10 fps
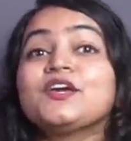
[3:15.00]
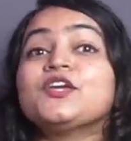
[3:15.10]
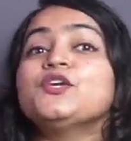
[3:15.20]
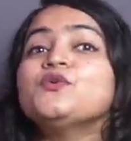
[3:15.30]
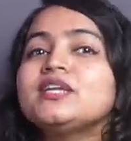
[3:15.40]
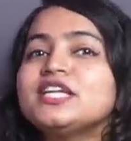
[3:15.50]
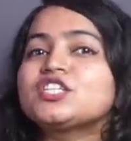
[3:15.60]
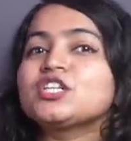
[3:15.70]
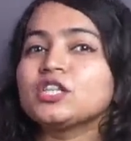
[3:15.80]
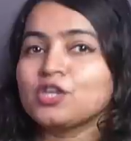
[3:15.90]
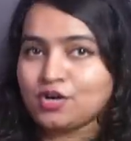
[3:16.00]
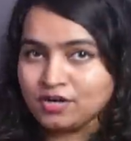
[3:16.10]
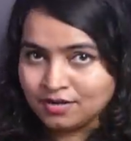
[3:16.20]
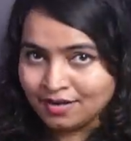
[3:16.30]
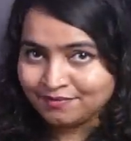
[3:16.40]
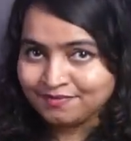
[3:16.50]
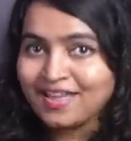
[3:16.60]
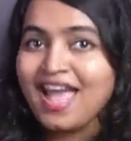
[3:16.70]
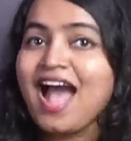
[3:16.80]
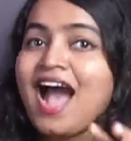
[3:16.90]
You need to learn
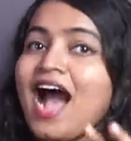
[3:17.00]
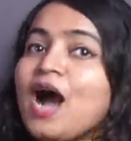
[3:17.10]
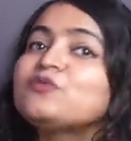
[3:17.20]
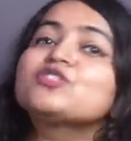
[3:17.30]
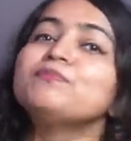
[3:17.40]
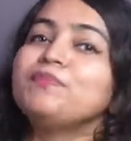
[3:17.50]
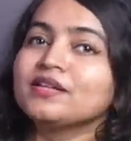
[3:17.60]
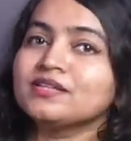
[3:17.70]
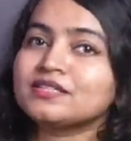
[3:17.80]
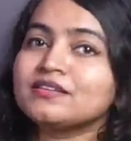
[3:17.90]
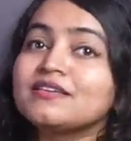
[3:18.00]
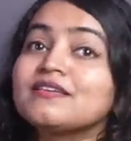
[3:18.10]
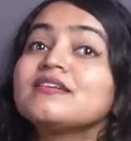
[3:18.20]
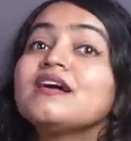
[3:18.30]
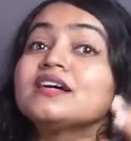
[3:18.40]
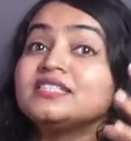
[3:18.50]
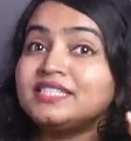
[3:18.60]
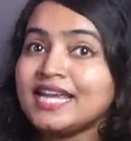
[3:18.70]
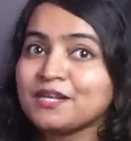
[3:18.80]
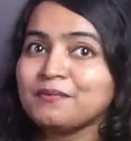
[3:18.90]
how to build a
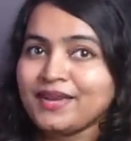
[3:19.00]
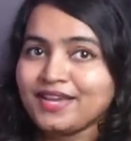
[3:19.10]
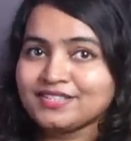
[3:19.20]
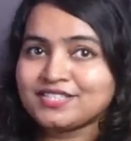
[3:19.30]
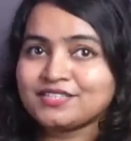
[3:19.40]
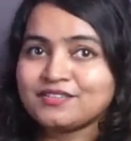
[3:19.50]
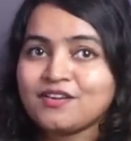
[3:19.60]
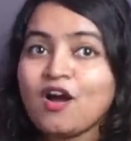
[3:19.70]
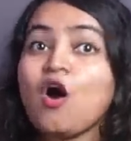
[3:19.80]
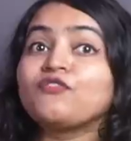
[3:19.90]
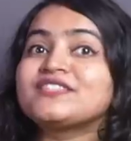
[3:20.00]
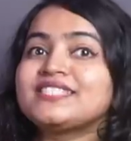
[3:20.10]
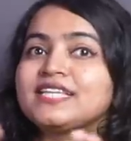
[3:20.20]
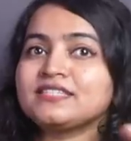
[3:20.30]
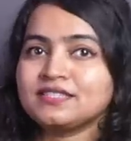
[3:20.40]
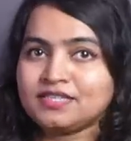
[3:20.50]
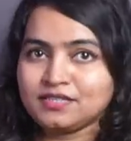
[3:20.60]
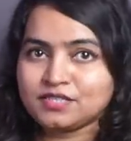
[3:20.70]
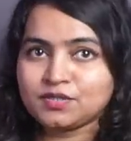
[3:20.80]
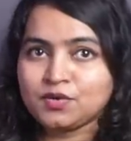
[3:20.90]
database of
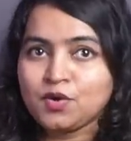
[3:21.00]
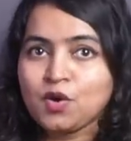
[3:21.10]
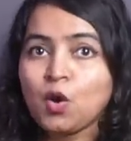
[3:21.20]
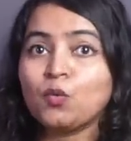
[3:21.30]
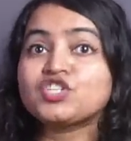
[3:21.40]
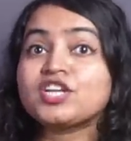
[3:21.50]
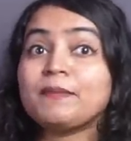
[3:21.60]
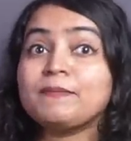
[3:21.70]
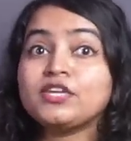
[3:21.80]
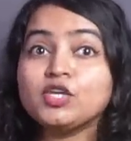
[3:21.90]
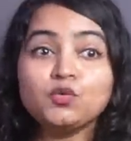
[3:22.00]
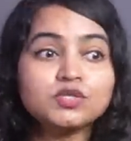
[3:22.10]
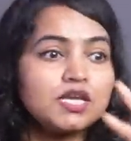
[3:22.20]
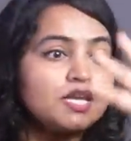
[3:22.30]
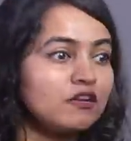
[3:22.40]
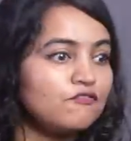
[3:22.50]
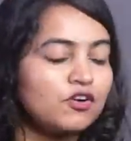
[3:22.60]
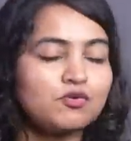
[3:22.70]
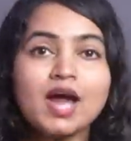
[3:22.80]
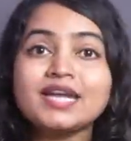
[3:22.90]
sentences which can be used in a
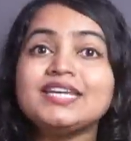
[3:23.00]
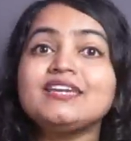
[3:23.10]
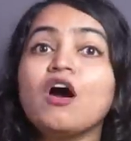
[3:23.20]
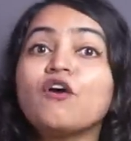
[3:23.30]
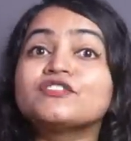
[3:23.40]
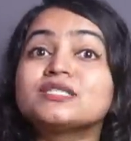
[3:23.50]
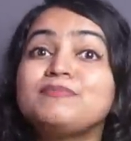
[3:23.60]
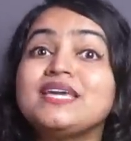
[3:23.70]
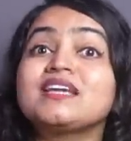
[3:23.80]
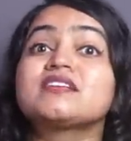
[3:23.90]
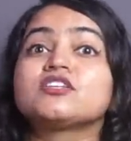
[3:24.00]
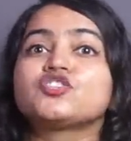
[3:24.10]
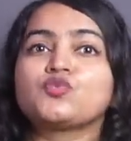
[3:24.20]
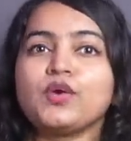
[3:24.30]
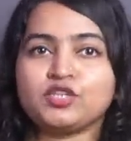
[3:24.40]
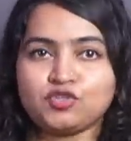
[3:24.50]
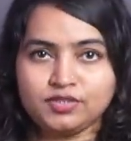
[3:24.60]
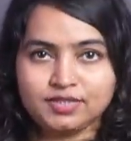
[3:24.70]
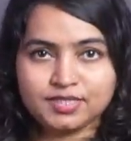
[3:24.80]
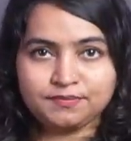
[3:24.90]
variety of speaking
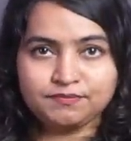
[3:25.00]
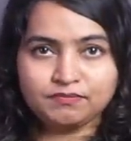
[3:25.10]
situations.